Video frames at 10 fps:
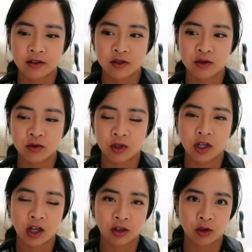do the
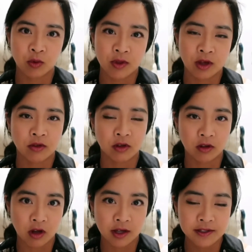color without the
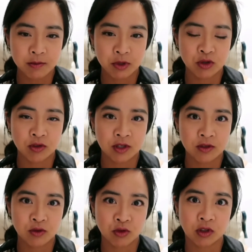gloss, but you
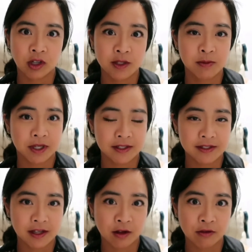can do the gloss by
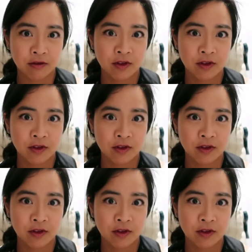itself.